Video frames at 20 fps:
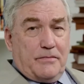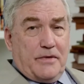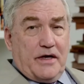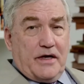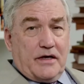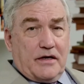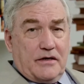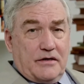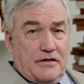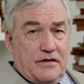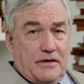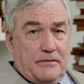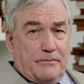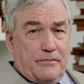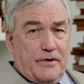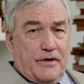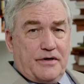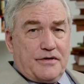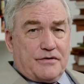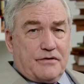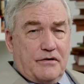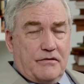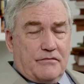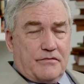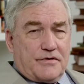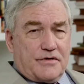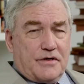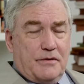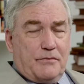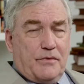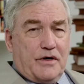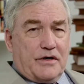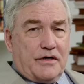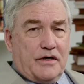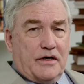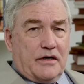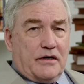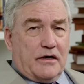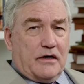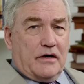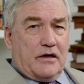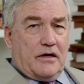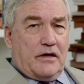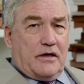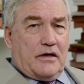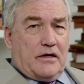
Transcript: my contemporaries, or somewhat younger,